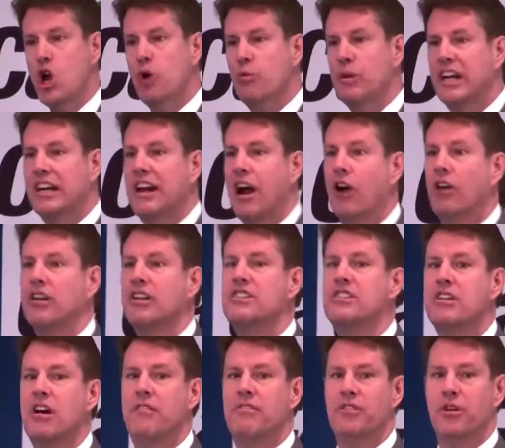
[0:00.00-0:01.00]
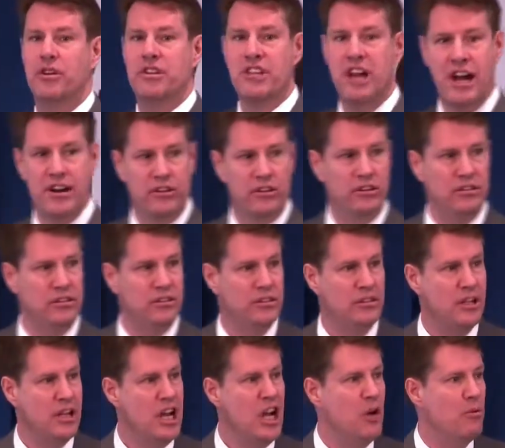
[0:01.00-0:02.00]
regardless of their title,
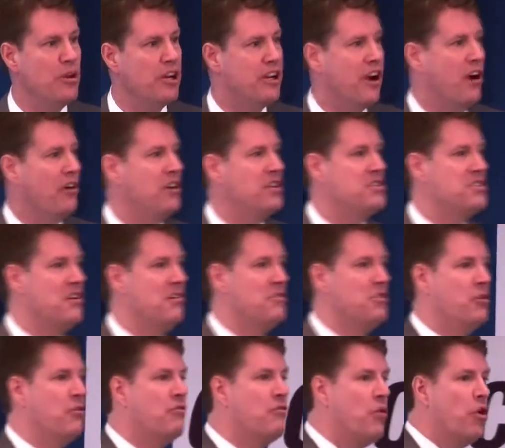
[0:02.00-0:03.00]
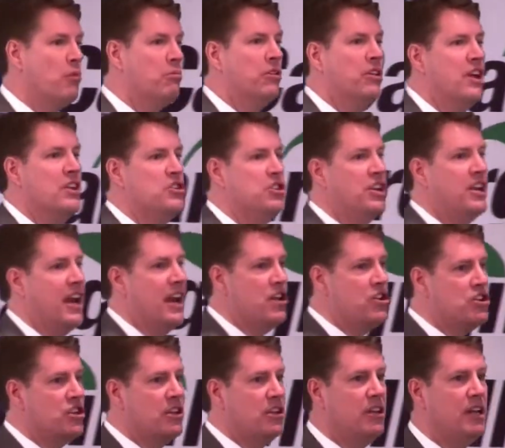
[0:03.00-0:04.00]
regardless of their formal
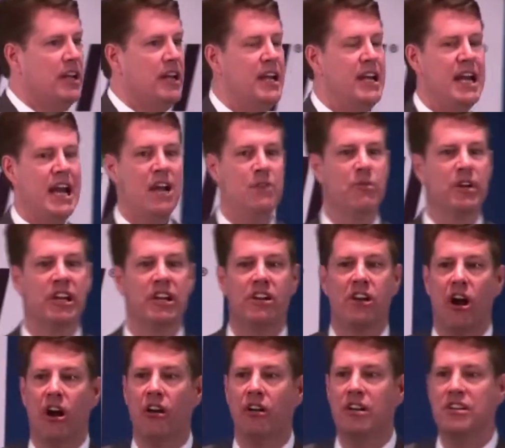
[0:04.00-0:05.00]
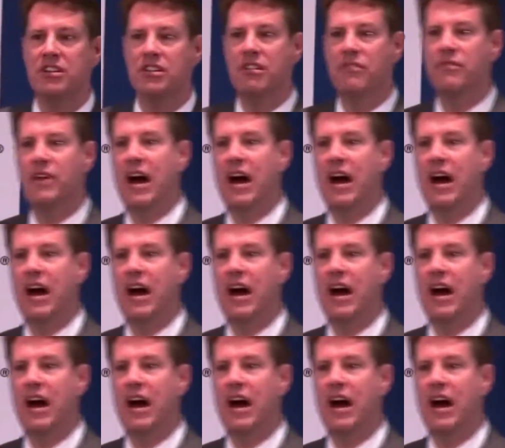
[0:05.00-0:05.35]
education, and regardless of